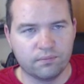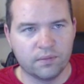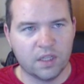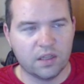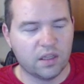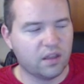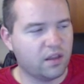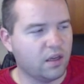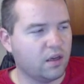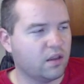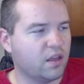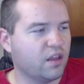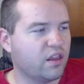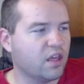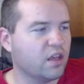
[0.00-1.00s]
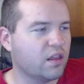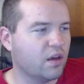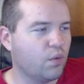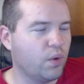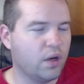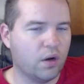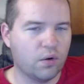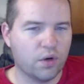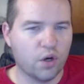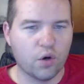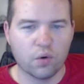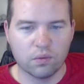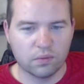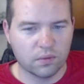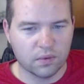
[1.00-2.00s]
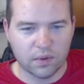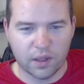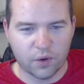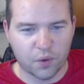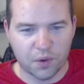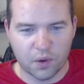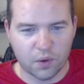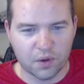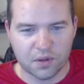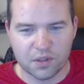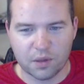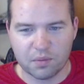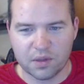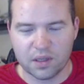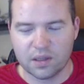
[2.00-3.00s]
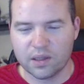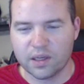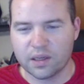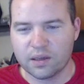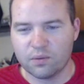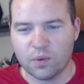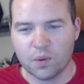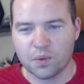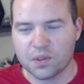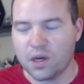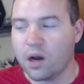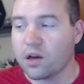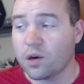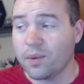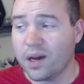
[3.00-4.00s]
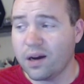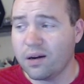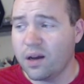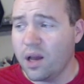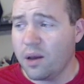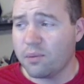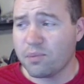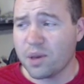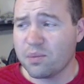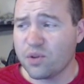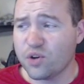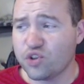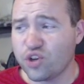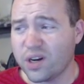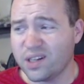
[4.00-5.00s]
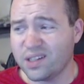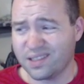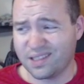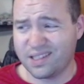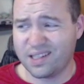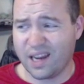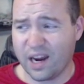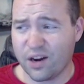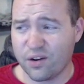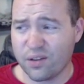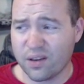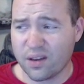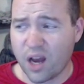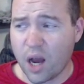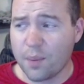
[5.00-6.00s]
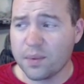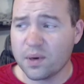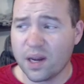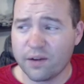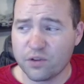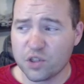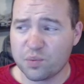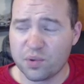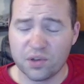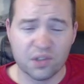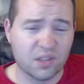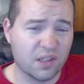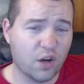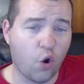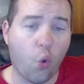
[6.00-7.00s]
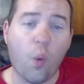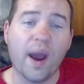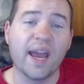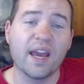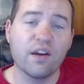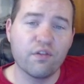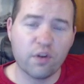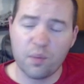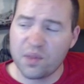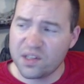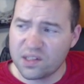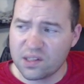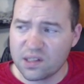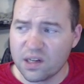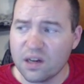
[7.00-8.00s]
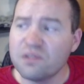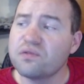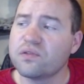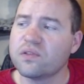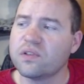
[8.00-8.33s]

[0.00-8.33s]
They think that we don't know or something like what we're talking about. Maybe they're trying to scare the common average person away from this stuff.